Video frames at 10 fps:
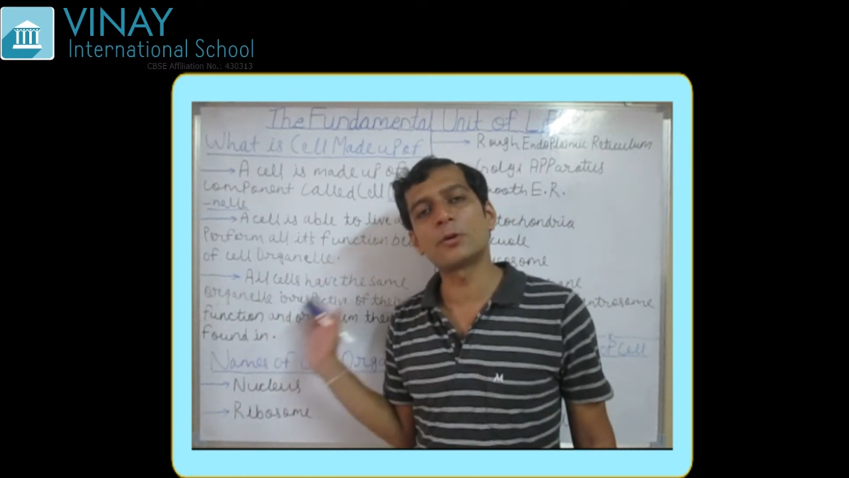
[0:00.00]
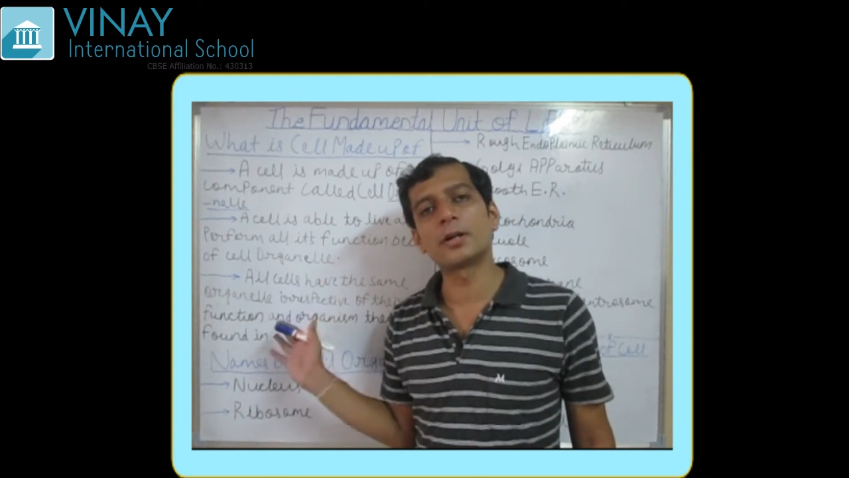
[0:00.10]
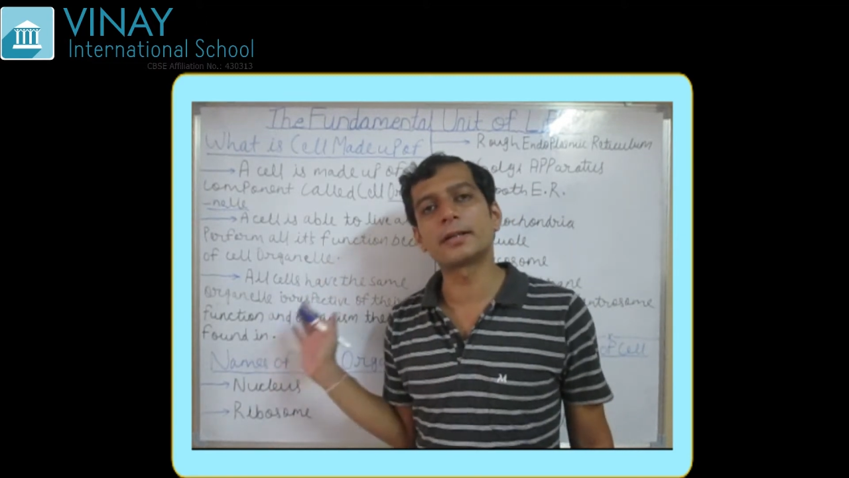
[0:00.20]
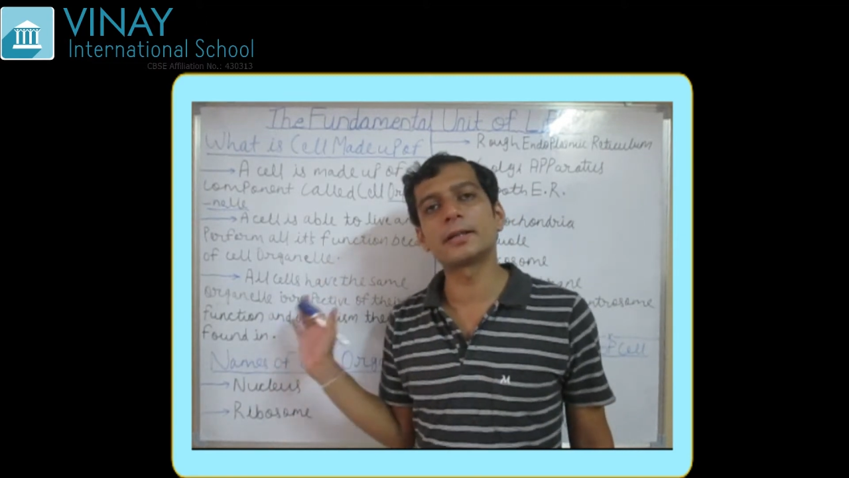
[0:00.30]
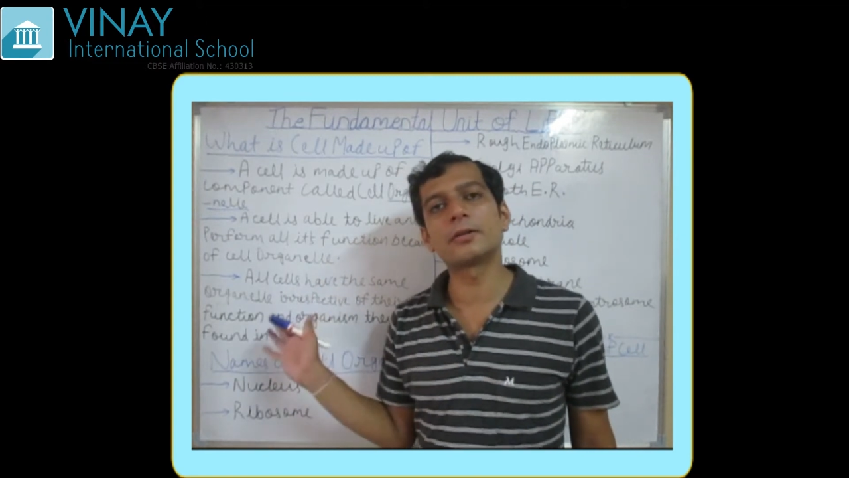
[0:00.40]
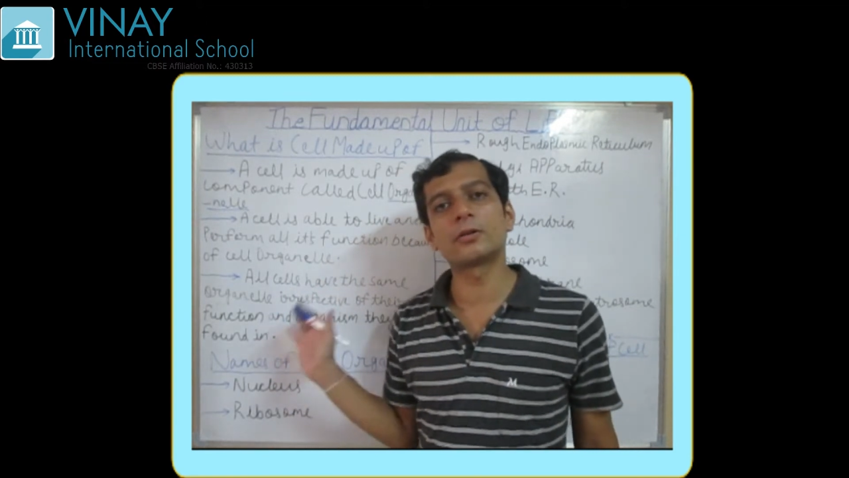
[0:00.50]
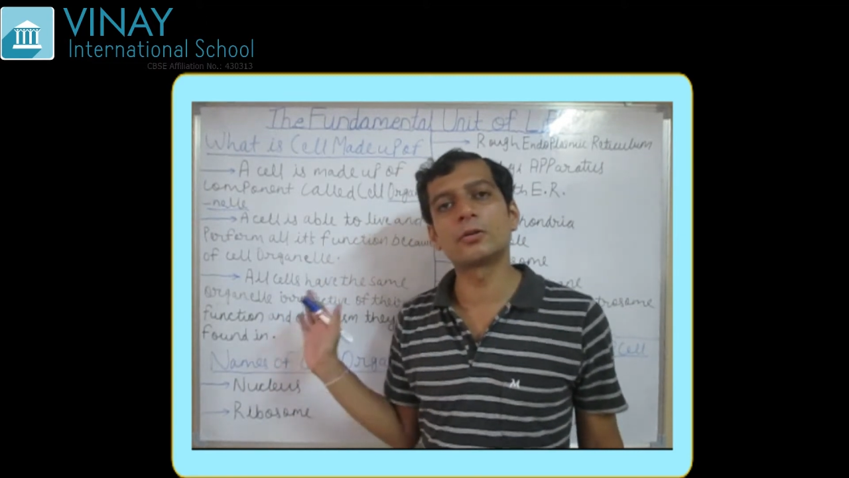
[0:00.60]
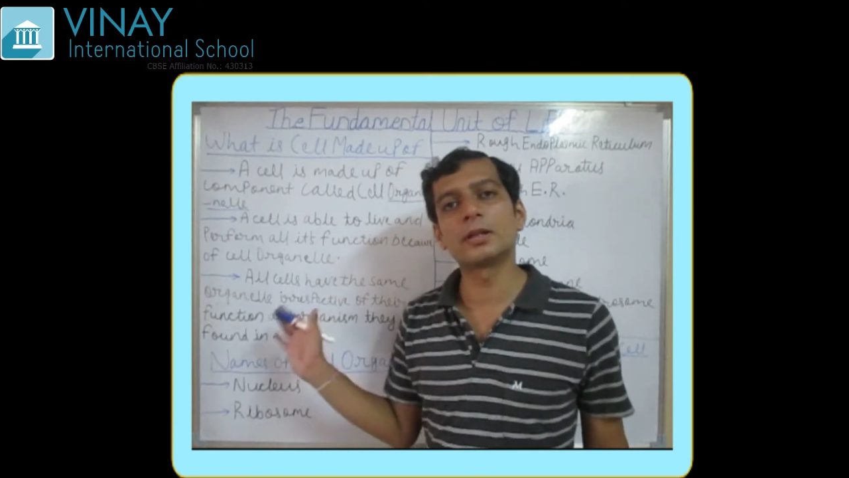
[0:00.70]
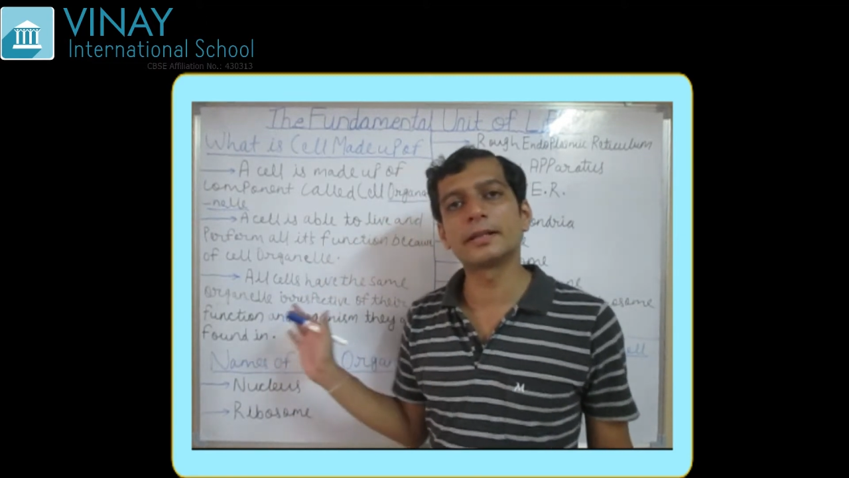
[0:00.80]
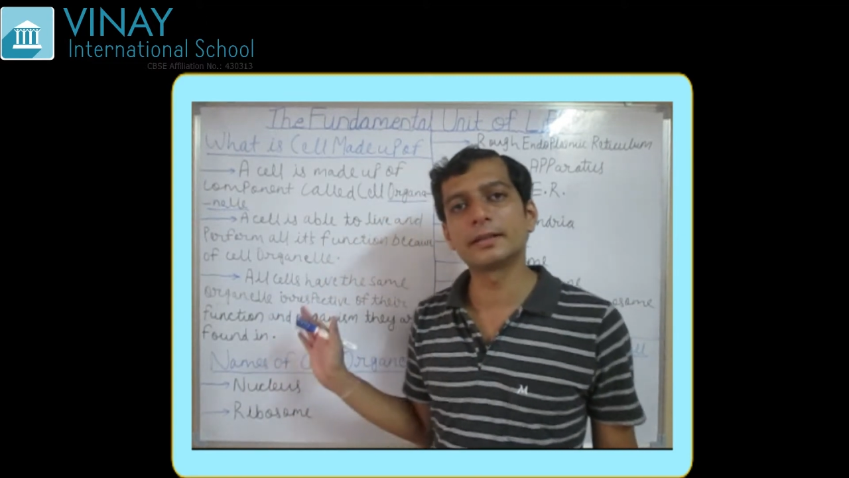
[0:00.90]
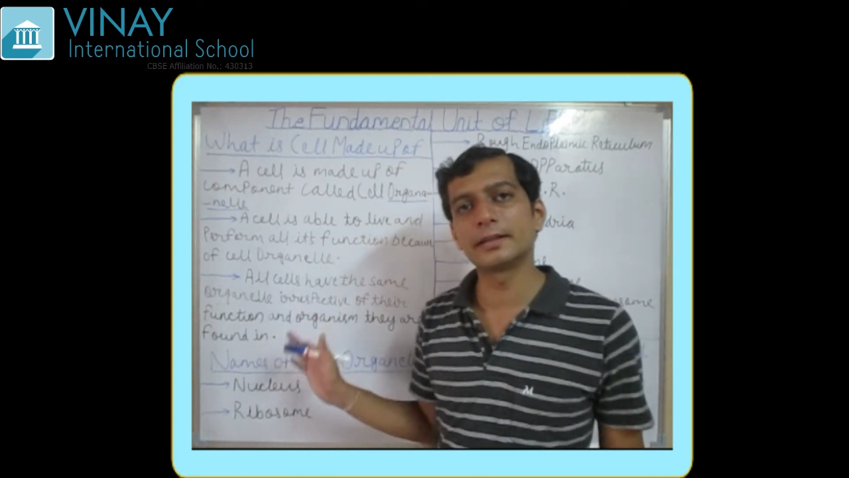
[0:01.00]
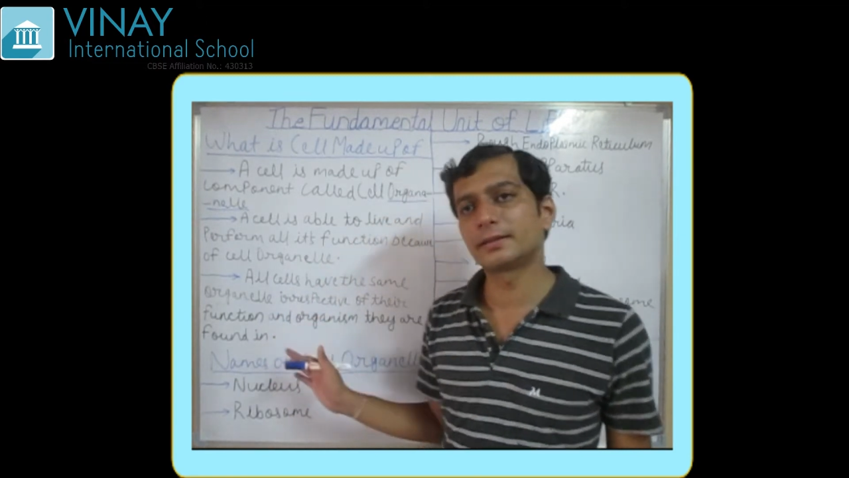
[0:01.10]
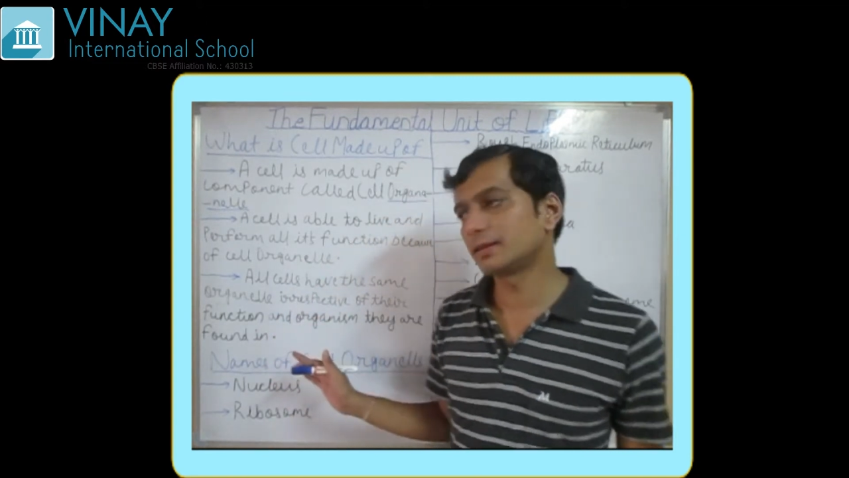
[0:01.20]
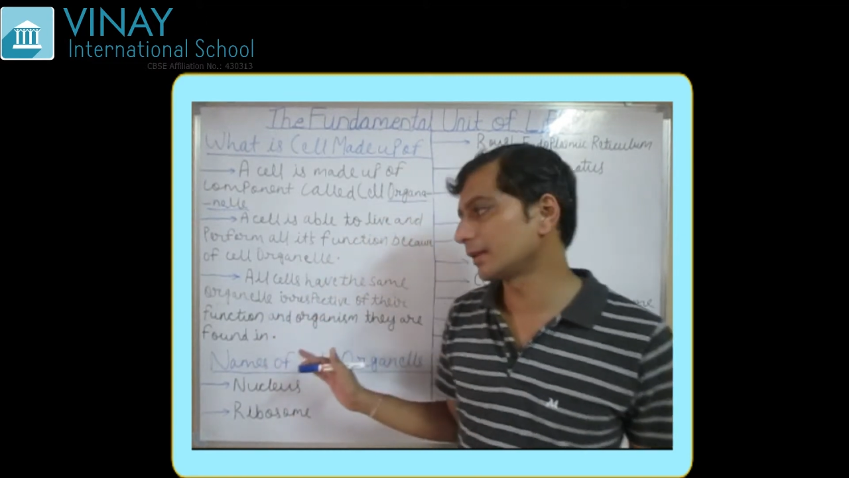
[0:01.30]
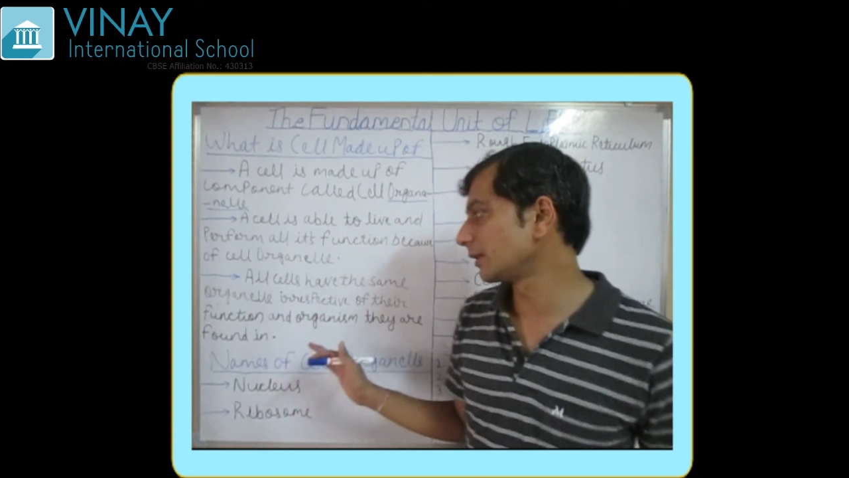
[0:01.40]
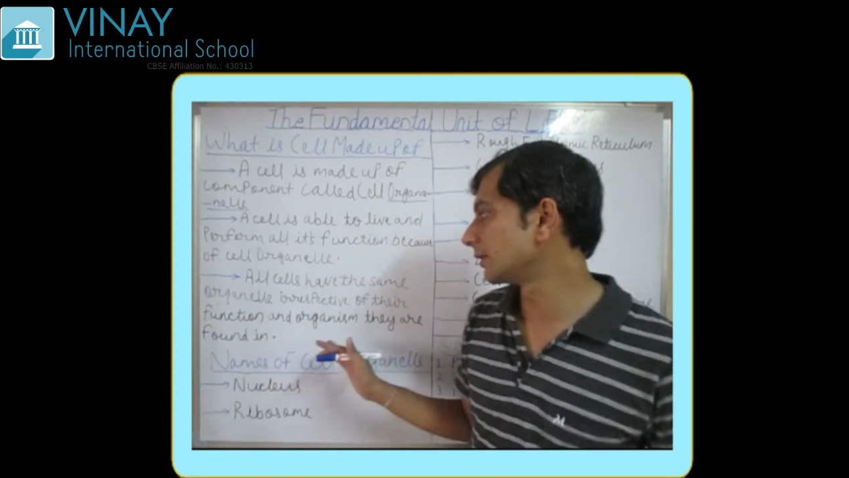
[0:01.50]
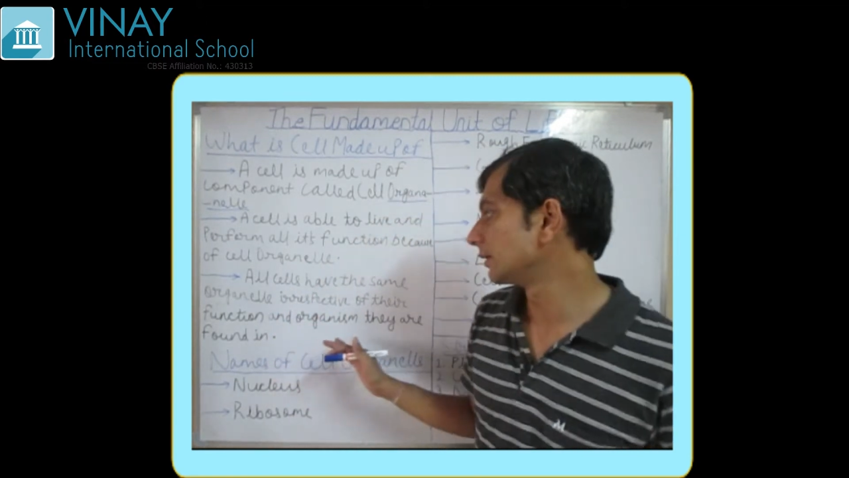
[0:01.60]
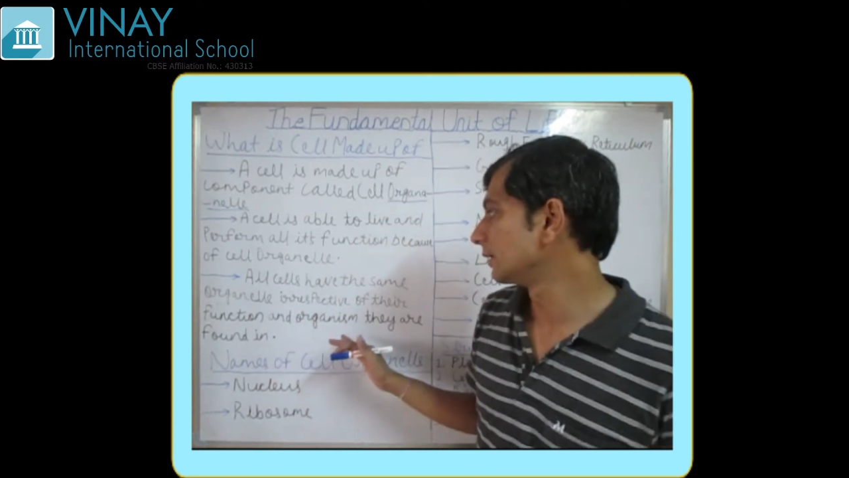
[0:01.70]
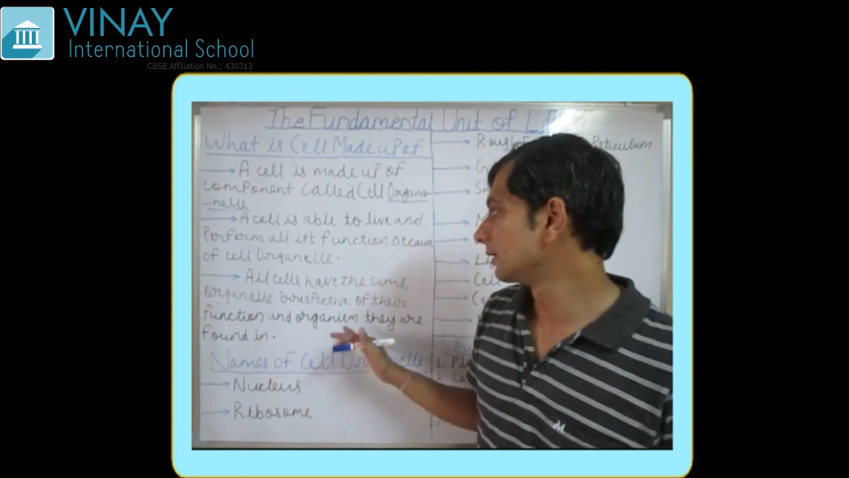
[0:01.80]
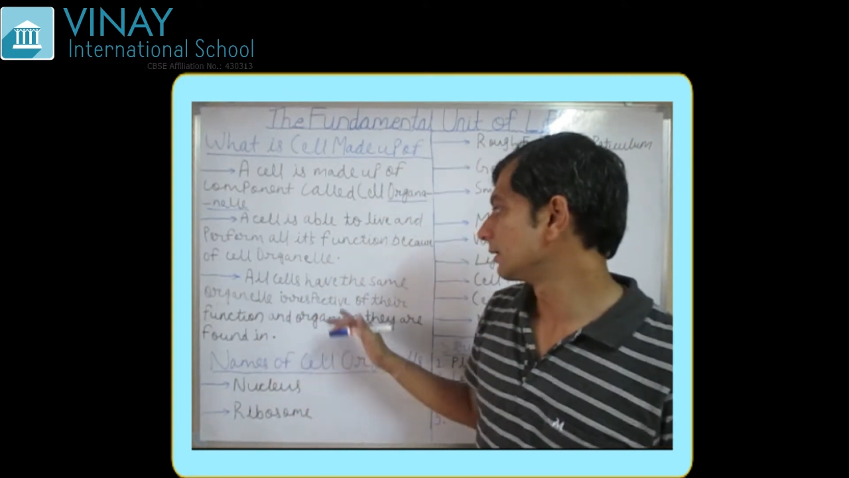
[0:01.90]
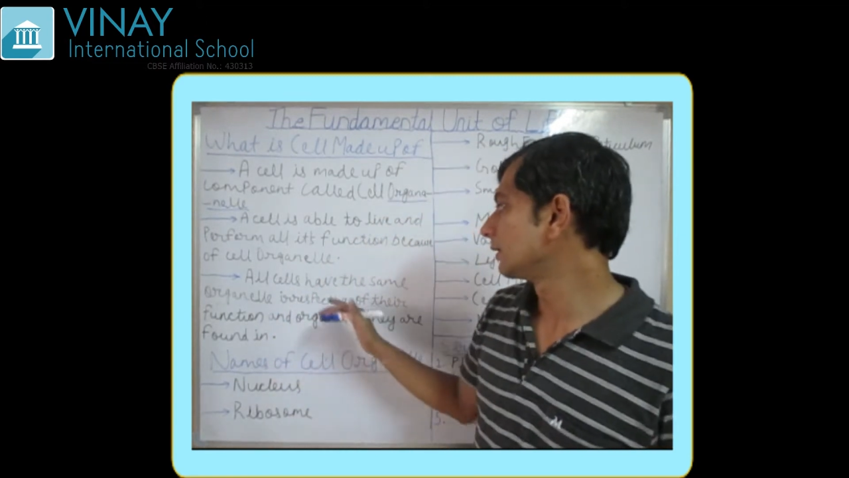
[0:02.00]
important role in this cell.